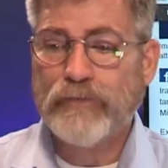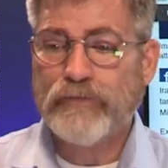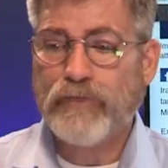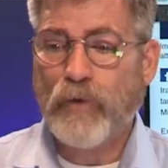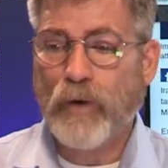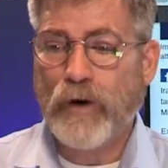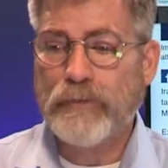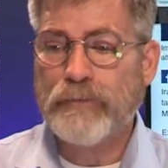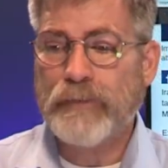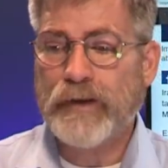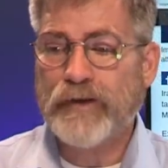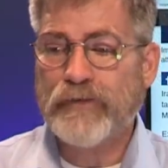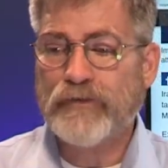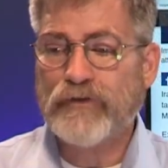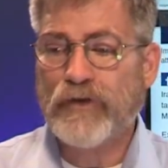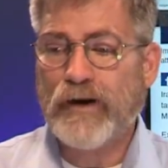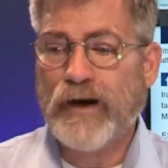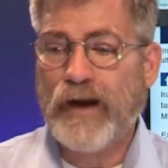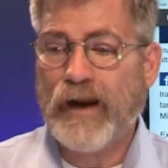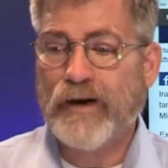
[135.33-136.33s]
foreign
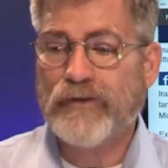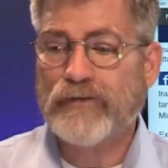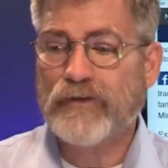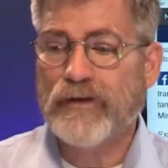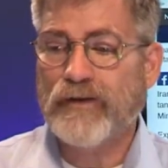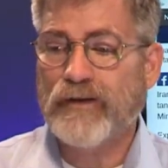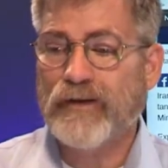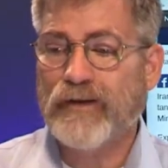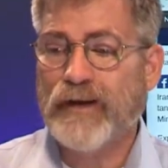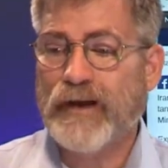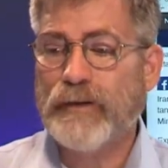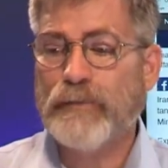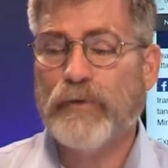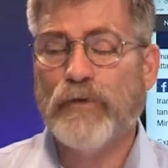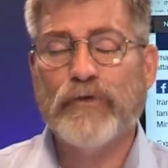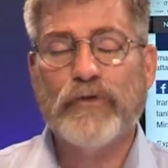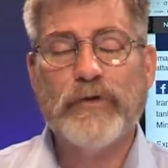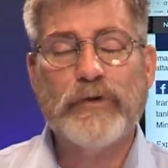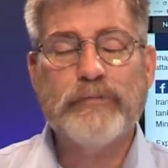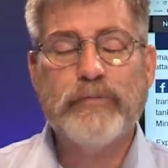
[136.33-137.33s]
minister has
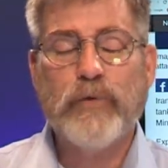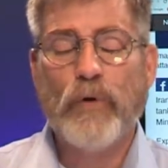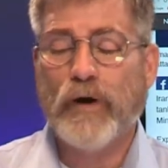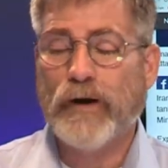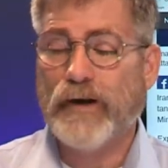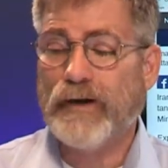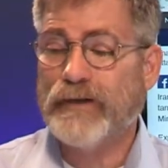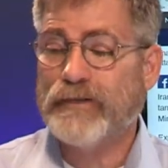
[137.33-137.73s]
labeled the report